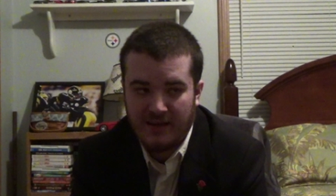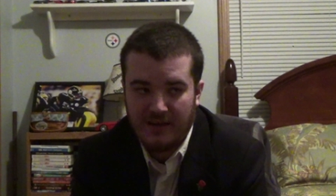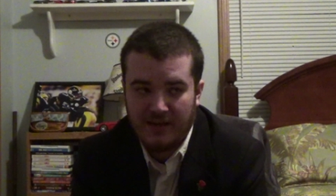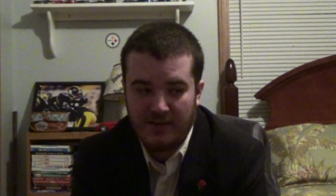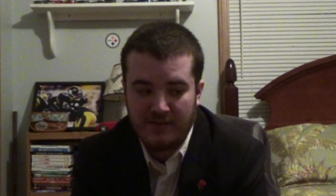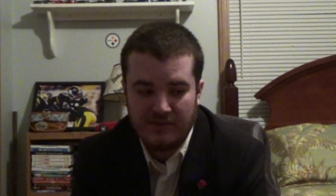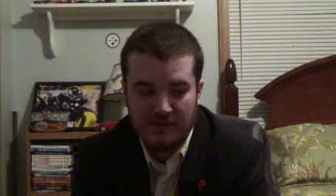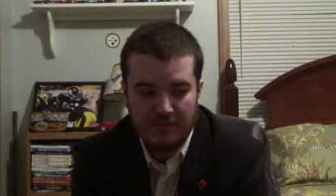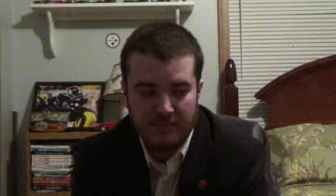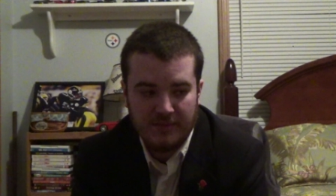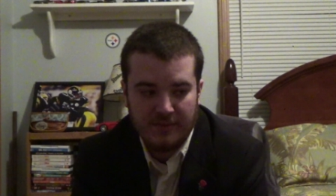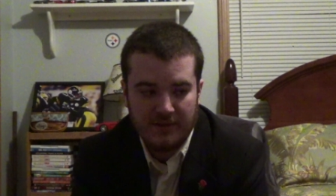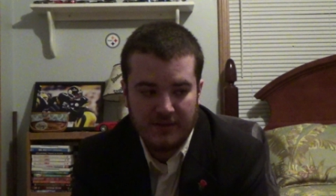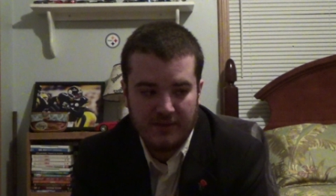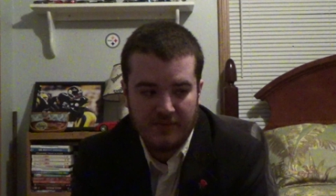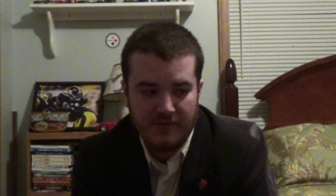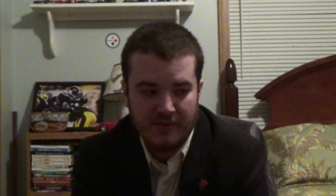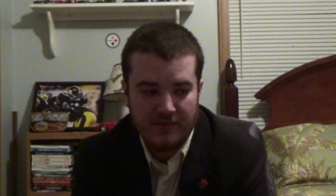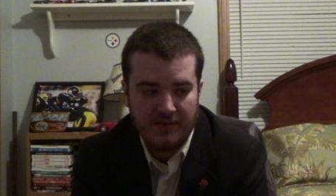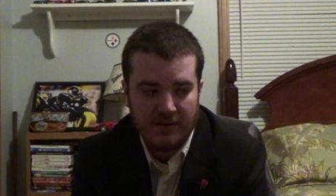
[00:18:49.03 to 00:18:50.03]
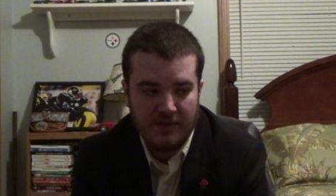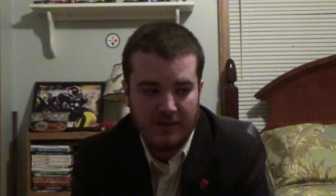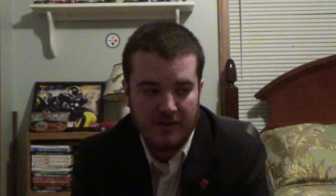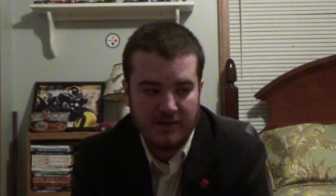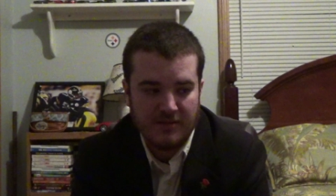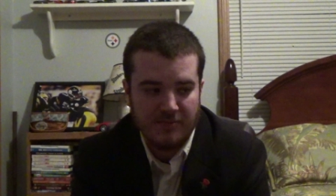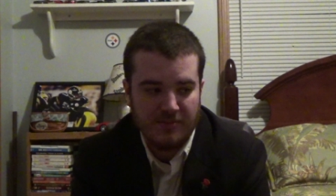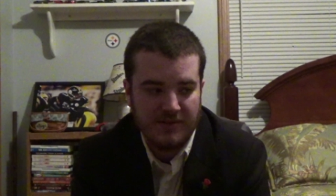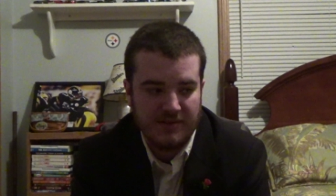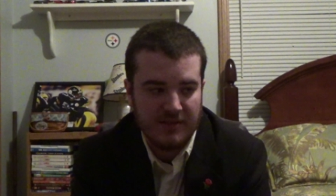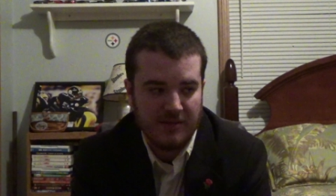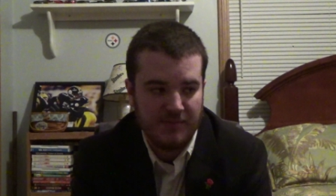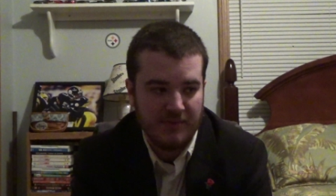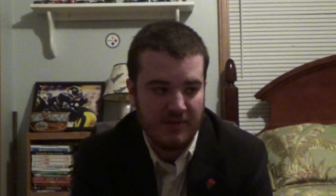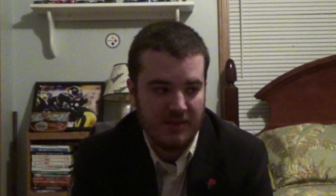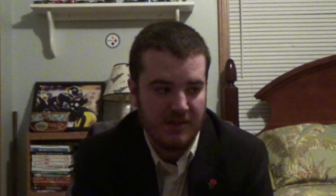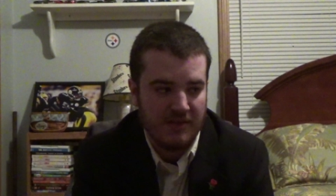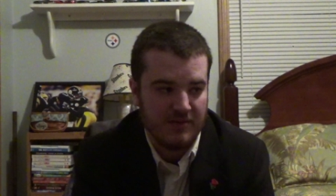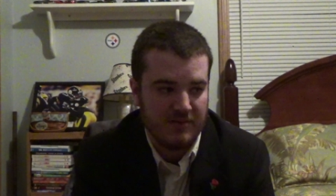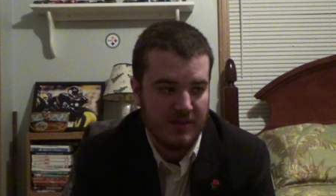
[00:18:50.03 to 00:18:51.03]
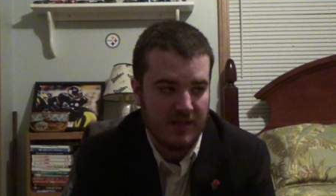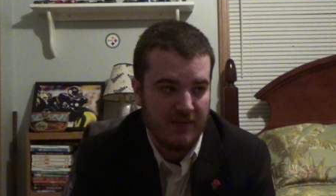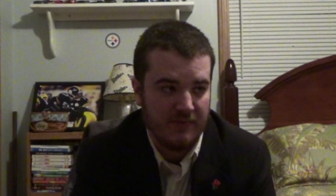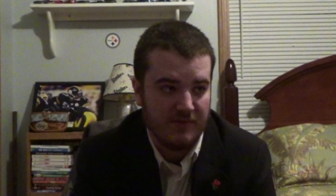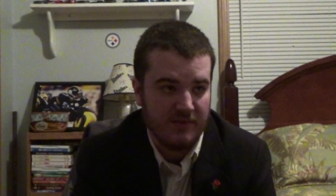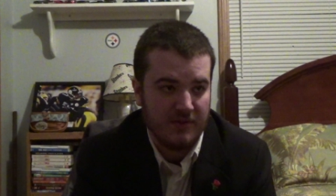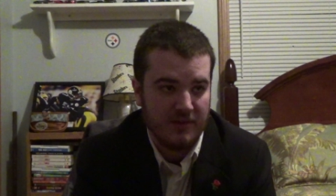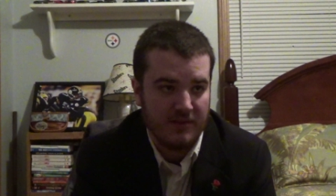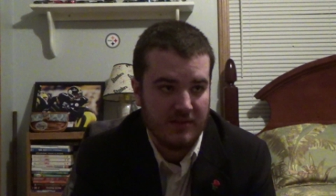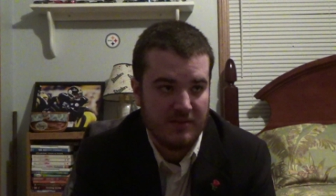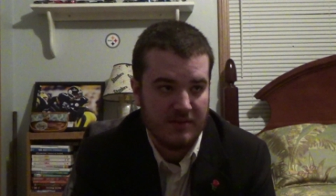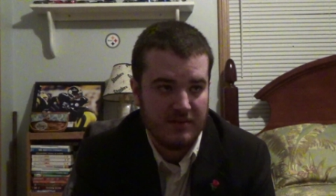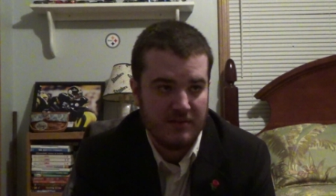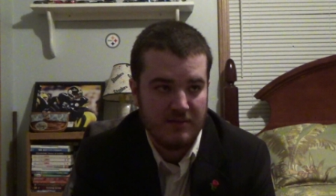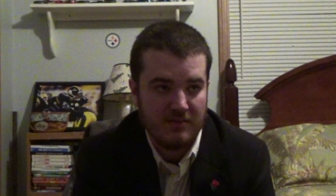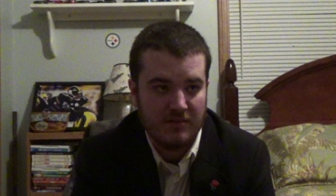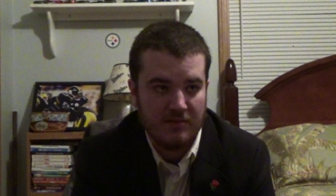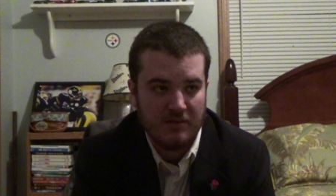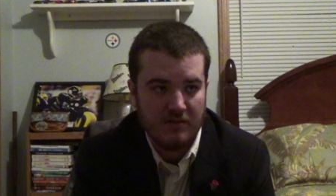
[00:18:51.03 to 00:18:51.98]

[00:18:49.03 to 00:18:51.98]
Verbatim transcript: I have to believe that there has to be something else after this.